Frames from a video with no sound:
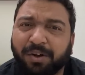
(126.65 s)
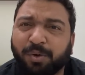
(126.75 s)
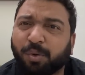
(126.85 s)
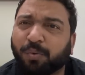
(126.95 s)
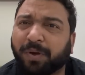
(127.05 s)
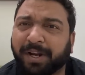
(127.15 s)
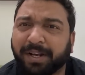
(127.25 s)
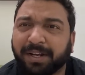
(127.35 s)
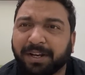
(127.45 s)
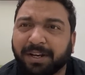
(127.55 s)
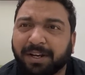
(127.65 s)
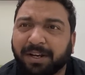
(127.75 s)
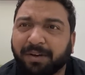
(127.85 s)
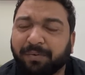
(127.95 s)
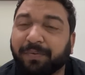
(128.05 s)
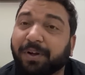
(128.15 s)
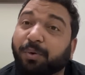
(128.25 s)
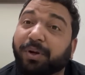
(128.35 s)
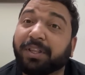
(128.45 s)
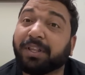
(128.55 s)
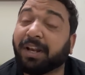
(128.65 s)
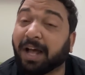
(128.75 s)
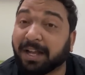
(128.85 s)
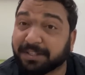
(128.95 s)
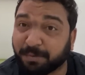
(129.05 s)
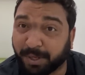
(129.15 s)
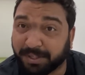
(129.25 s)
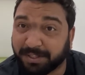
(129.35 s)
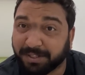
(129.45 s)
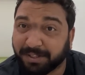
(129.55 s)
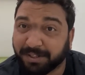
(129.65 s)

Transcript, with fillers: Don't worry, we will do it in the last month.